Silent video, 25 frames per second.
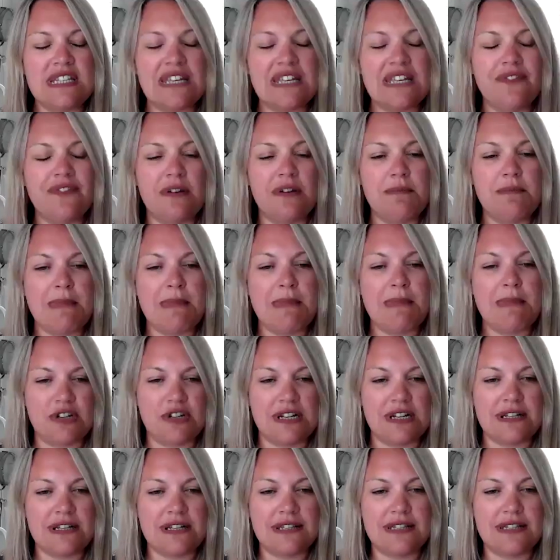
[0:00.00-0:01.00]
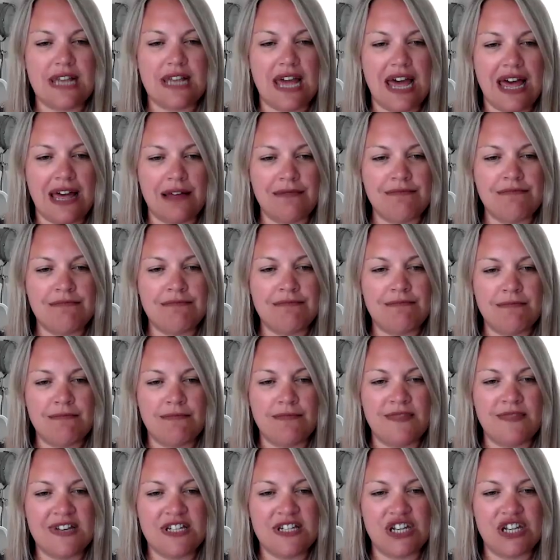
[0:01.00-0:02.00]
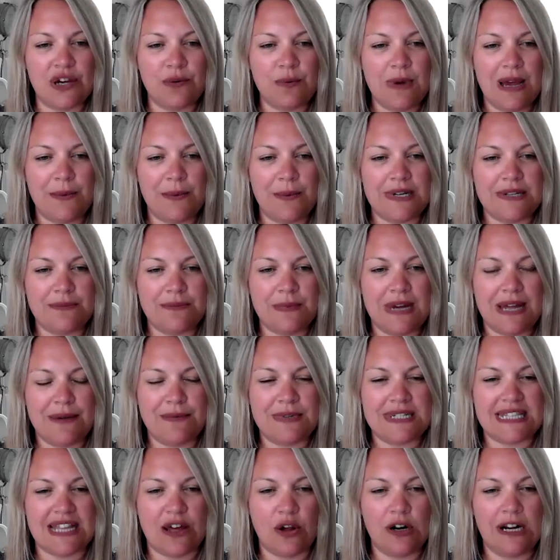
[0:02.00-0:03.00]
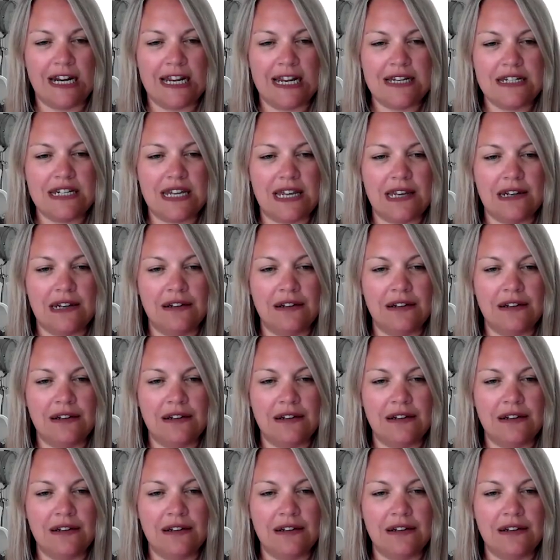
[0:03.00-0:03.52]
see the Verimatrix video? Where was that, on LinkedIn?